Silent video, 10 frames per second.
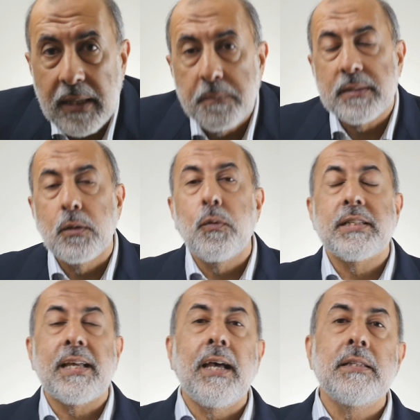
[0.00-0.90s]
but he was
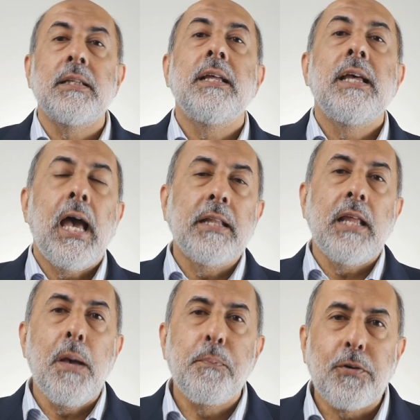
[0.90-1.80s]
again an
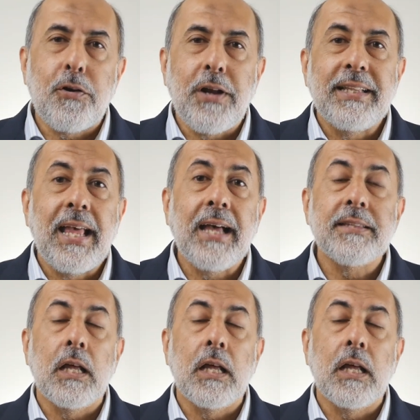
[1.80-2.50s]
emperor and had a